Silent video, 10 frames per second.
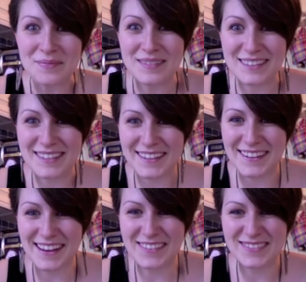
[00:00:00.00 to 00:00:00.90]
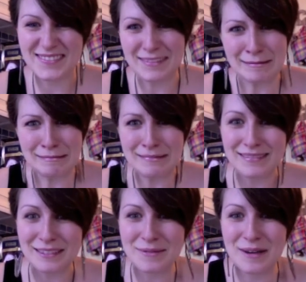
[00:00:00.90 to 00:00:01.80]
still, I'm a
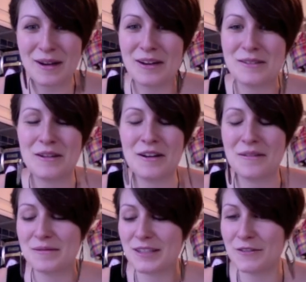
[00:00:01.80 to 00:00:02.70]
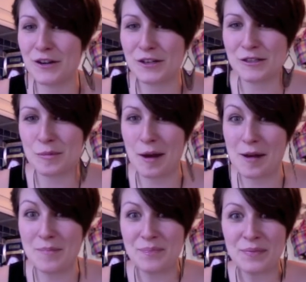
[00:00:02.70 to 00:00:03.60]
little bit self-conscious
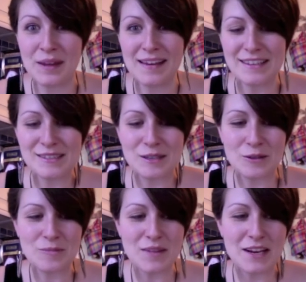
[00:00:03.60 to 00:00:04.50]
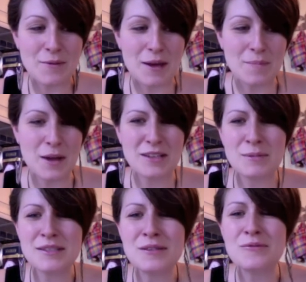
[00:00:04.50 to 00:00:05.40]
about it. So anyway, my
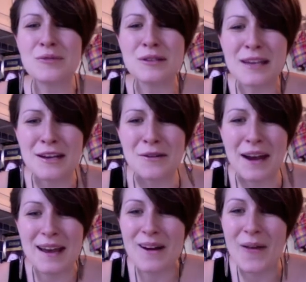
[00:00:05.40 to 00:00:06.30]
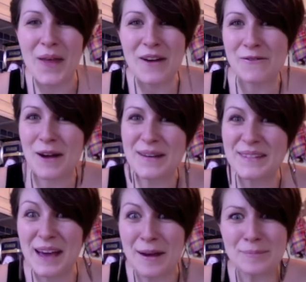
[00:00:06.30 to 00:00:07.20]
husband's been really great on that front.
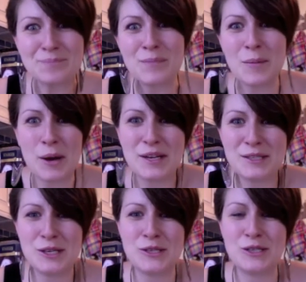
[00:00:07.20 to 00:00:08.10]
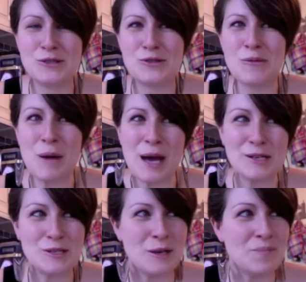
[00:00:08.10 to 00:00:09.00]
Like, my body's changing so
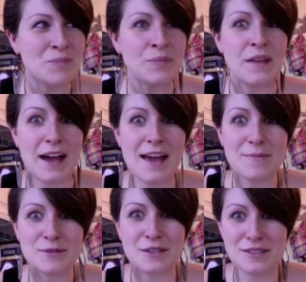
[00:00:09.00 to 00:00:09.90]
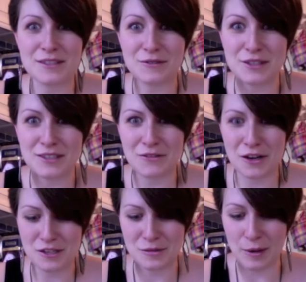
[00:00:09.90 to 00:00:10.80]
much, and I am seriously really
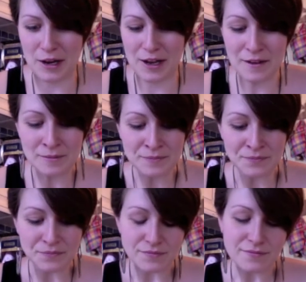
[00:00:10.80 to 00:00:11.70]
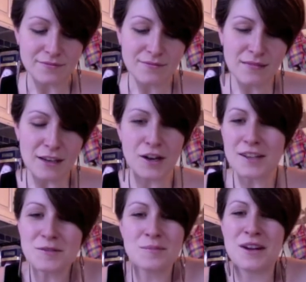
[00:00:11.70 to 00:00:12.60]
self-conscious about it.
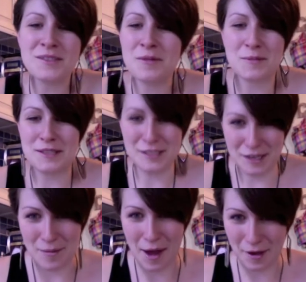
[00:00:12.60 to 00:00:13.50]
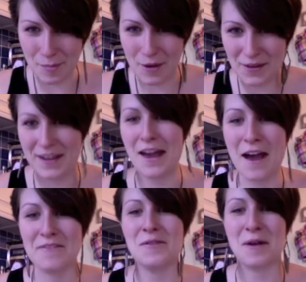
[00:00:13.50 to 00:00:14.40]
Not so much my stomach, but, like,
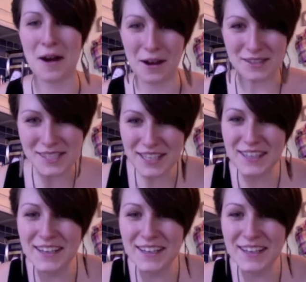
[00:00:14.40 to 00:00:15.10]
everywhere else.